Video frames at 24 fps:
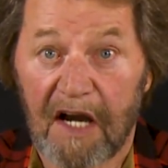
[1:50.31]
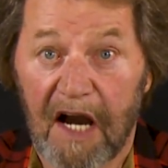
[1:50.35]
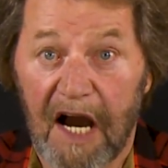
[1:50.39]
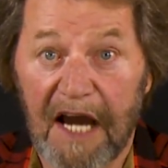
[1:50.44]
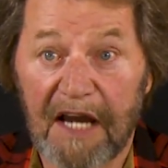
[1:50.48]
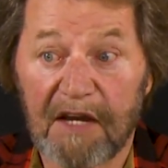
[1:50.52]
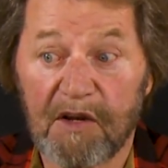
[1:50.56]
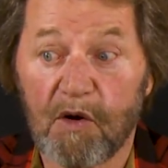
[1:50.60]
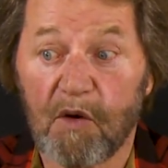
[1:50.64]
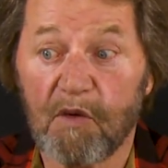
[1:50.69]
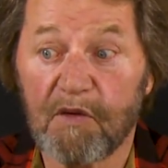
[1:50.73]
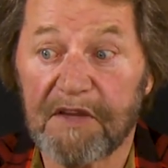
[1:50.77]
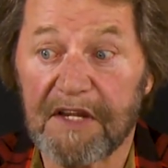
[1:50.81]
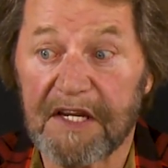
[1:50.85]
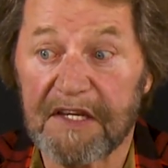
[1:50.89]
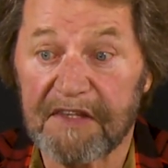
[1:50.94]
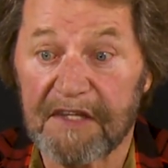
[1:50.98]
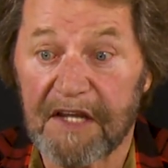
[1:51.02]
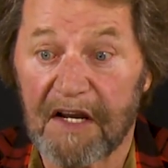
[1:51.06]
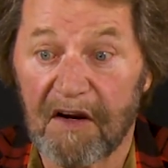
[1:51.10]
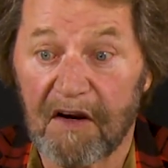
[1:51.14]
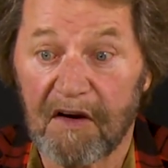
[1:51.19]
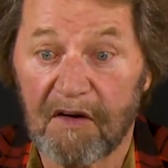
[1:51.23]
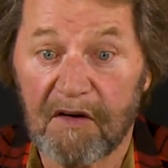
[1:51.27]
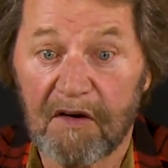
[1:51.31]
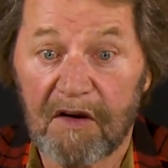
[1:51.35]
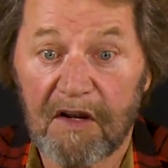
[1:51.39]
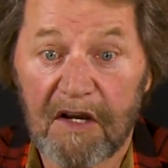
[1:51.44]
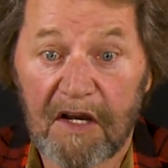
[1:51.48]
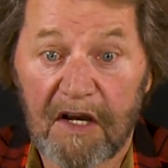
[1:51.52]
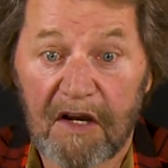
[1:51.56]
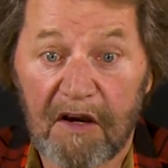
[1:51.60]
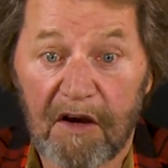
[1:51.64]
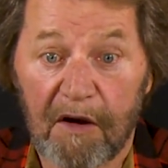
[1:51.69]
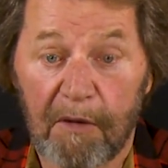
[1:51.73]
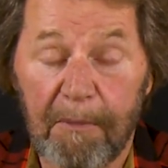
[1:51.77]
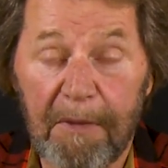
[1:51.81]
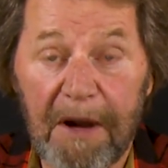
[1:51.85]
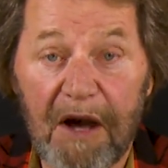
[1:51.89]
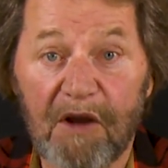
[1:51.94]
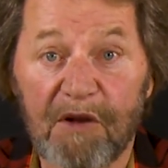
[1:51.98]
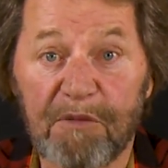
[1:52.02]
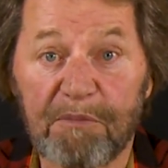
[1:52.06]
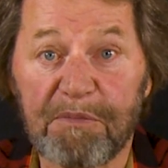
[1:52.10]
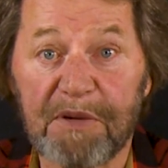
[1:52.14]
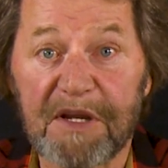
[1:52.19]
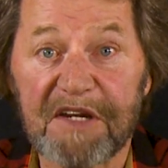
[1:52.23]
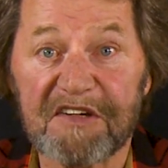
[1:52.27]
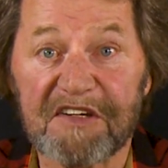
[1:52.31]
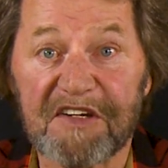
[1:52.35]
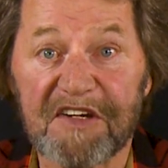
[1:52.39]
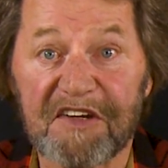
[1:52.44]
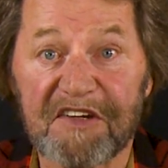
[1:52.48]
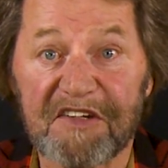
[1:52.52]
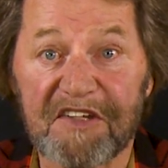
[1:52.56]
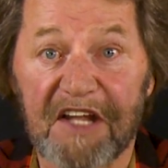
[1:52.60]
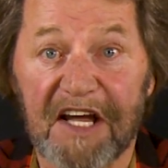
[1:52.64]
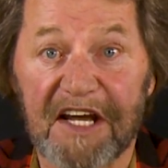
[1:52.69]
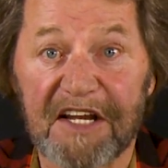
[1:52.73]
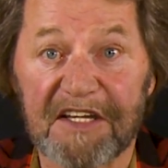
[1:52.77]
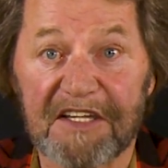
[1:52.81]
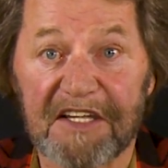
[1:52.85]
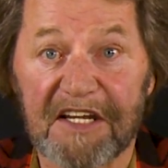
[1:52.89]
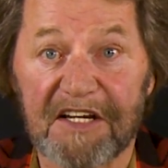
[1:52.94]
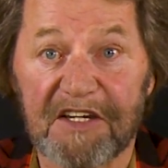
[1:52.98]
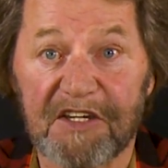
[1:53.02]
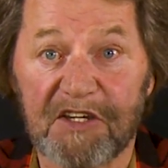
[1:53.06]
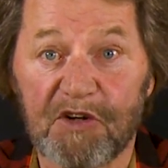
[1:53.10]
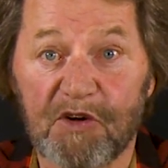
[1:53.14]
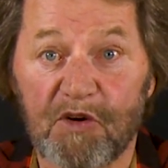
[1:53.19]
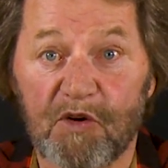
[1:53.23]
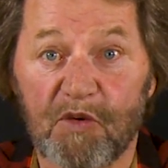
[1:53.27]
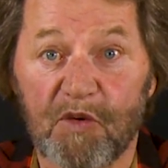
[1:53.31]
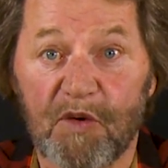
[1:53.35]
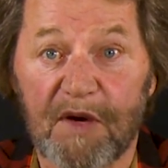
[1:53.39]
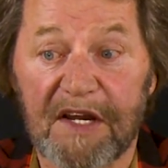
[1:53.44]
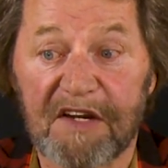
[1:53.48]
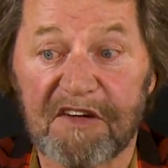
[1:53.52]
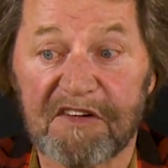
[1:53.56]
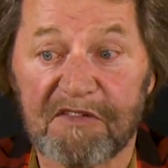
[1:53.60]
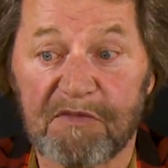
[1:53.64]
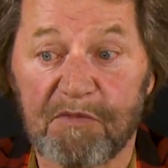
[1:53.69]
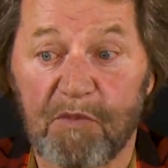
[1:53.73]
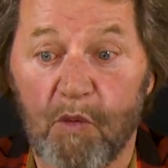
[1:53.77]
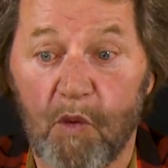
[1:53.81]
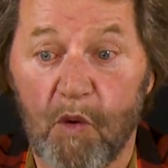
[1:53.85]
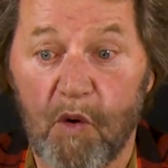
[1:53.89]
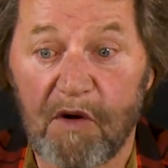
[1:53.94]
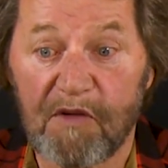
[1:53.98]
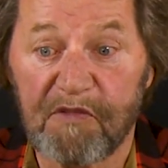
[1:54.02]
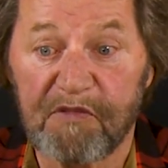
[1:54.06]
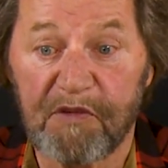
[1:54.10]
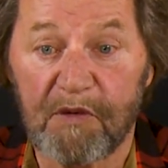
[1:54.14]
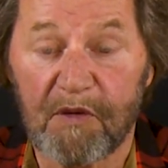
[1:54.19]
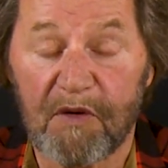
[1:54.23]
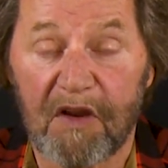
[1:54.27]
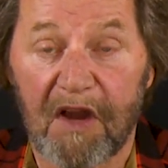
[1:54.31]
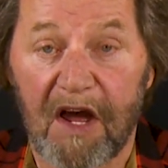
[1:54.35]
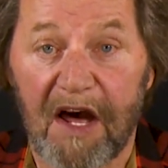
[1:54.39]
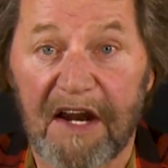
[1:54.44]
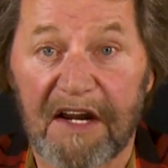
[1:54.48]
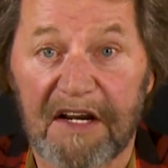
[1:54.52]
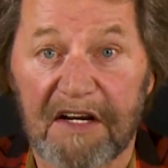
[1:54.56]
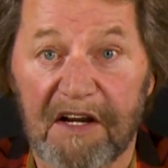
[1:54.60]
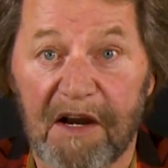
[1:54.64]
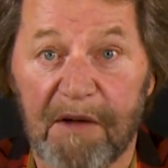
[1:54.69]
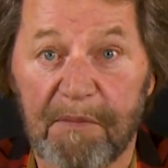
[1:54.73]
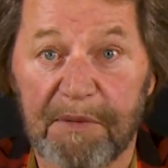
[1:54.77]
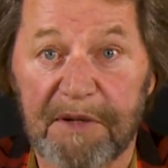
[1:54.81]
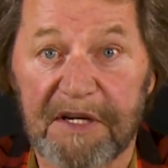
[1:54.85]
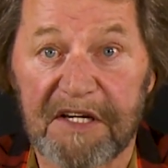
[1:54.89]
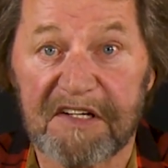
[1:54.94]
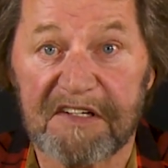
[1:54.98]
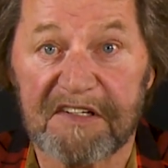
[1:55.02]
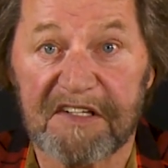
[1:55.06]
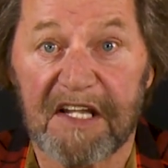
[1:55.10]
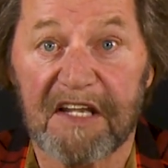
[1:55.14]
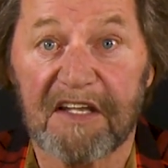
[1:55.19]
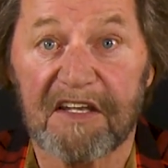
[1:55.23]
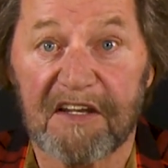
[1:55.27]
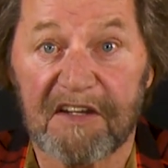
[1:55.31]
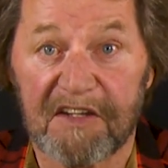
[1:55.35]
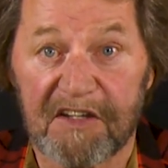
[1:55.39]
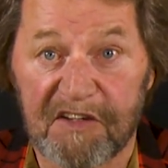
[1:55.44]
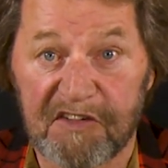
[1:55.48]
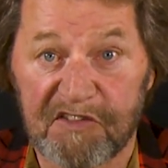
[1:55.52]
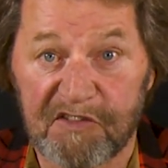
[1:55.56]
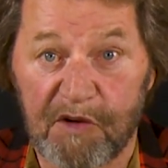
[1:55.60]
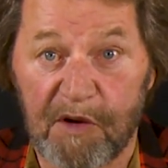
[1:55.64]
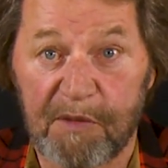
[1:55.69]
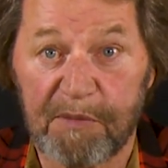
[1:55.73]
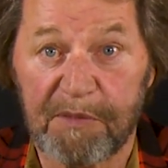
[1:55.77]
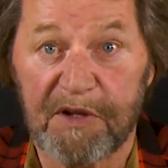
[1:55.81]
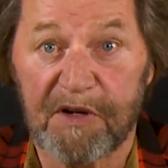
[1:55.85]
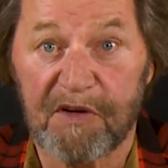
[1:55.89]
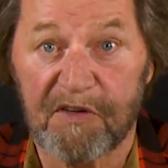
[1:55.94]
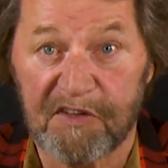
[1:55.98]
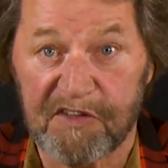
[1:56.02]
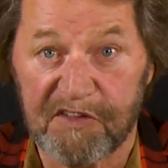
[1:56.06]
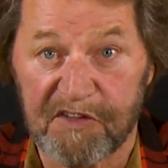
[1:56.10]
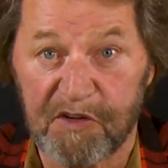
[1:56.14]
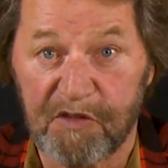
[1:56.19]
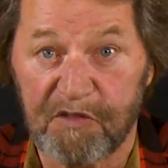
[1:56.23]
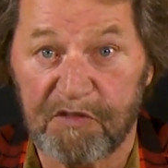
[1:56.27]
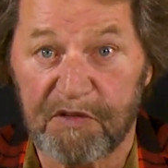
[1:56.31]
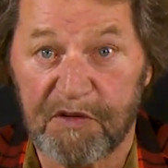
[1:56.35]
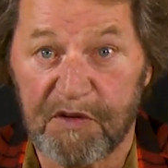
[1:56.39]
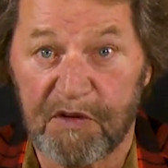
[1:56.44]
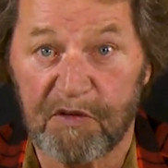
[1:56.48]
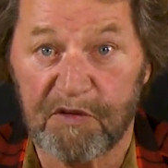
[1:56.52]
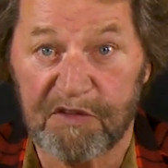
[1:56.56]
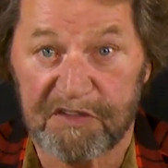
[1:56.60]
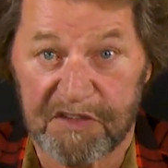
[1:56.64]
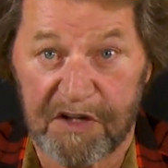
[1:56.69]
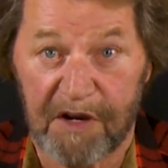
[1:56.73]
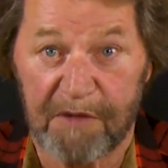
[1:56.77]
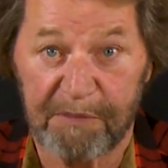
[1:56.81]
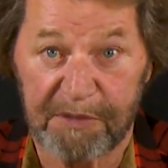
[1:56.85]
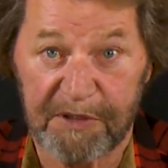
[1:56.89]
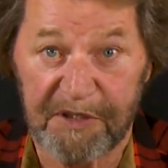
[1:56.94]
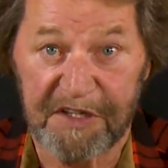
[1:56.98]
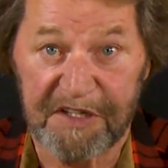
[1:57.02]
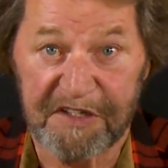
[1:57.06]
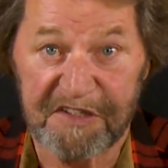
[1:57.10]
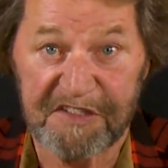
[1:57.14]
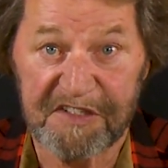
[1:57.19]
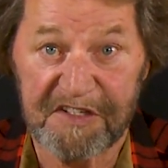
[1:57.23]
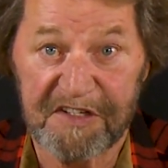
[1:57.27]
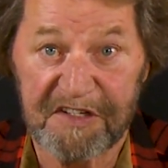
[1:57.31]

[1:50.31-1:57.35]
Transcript: I know that their amount of business that they do is more for a lot of companies than the distributors do for those companies